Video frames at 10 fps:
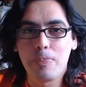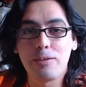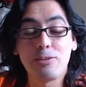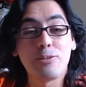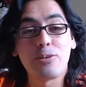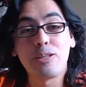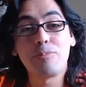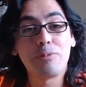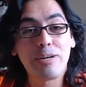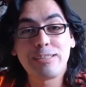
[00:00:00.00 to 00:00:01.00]
You should only
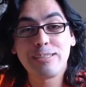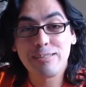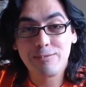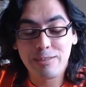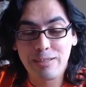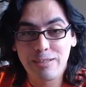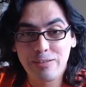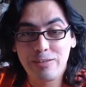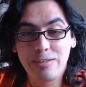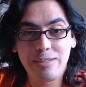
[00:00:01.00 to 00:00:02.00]
be watching this
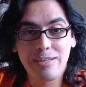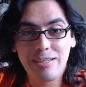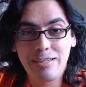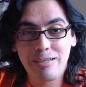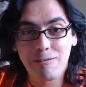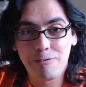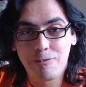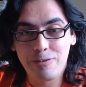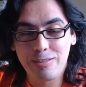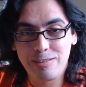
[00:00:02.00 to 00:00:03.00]
video
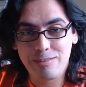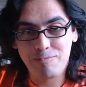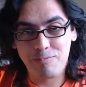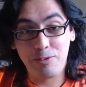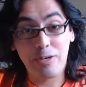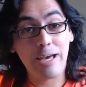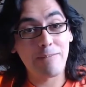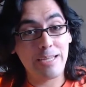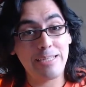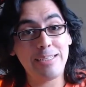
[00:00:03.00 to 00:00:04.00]
if you have
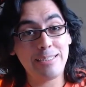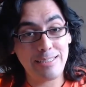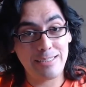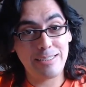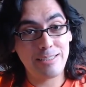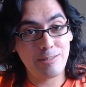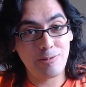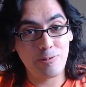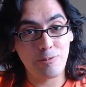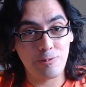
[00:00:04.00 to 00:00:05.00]
ADD
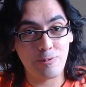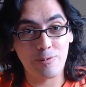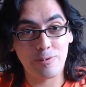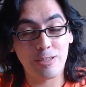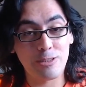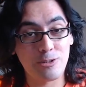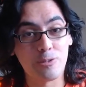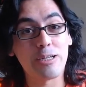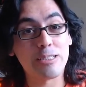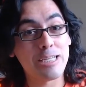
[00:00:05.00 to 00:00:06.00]
or a
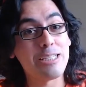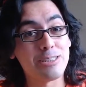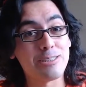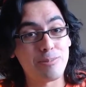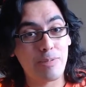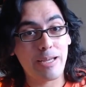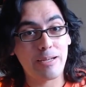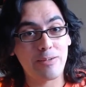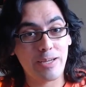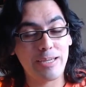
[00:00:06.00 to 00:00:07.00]
short attention
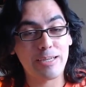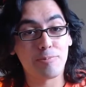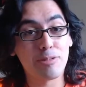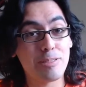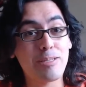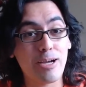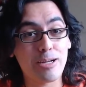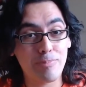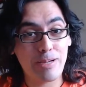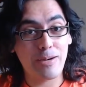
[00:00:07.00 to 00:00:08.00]
span, okay? I'm going to be
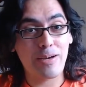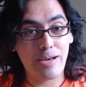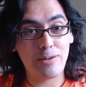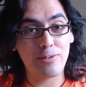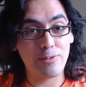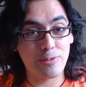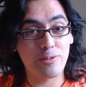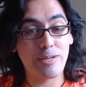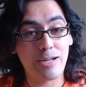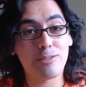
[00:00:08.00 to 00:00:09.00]
talking about how to
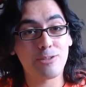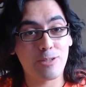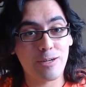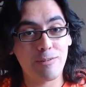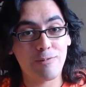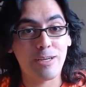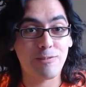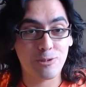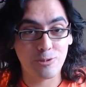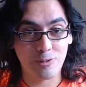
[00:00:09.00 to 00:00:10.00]
learn how to draw if you have
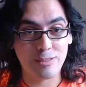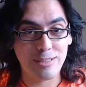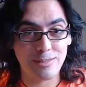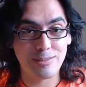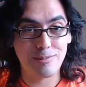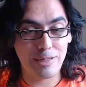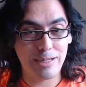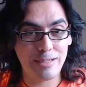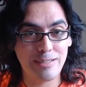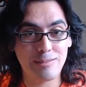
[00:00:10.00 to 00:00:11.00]
a short attention
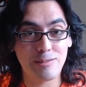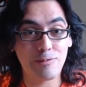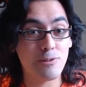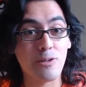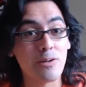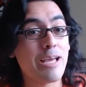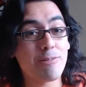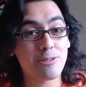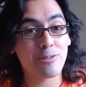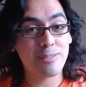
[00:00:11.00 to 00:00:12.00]
span. So if you don't have
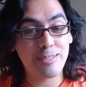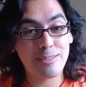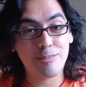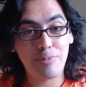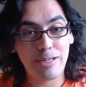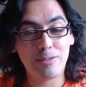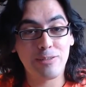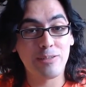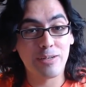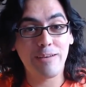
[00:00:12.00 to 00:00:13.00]
a short attention span or
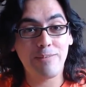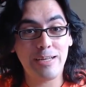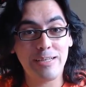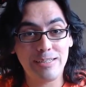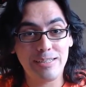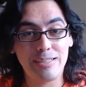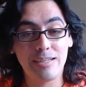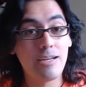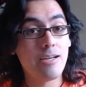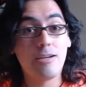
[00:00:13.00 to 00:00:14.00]
you don't have ADD,
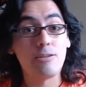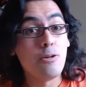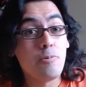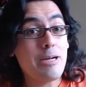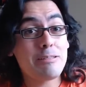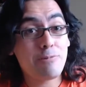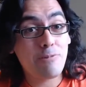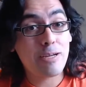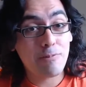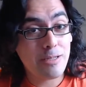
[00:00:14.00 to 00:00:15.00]
don't watch this
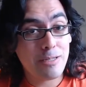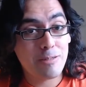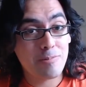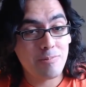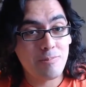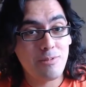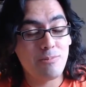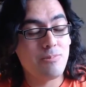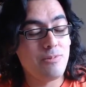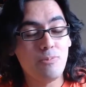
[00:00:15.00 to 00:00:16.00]
fucking video.
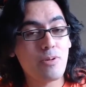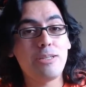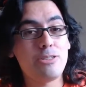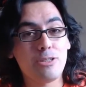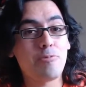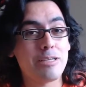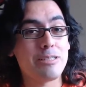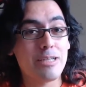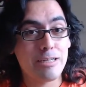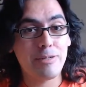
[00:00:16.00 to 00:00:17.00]
You probably shouldn't watch
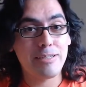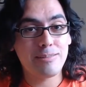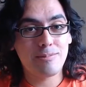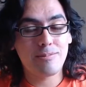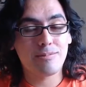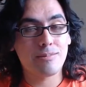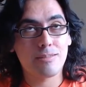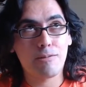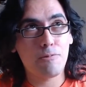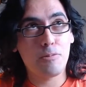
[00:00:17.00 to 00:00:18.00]
it anyways,
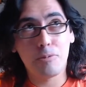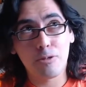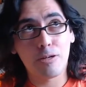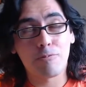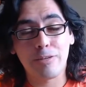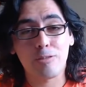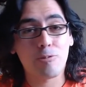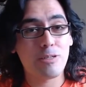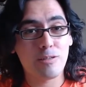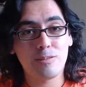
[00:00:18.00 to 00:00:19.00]
because I've only been drawing for like
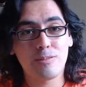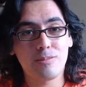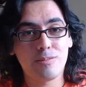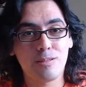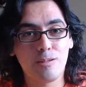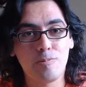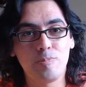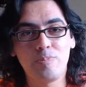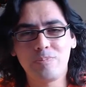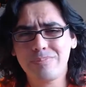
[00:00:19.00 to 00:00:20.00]
3 years. So
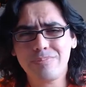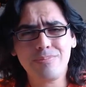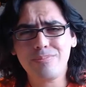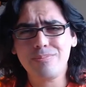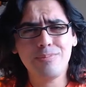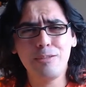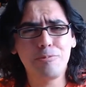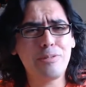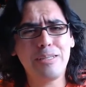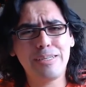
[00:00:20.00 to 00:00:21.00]
you
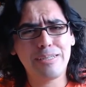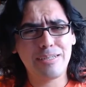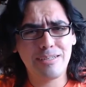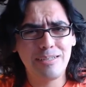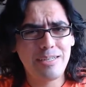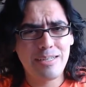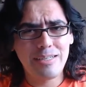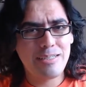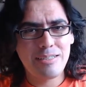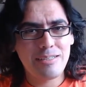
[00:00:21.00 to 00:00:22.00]
really you
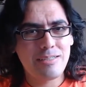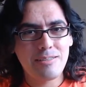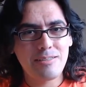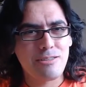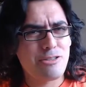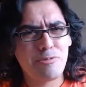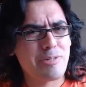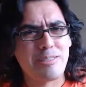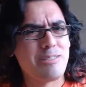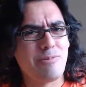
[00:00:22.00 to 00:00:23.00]
shouldn't
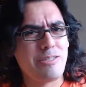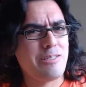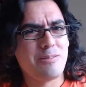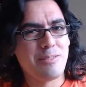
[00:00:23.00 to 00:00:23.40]
watch this video.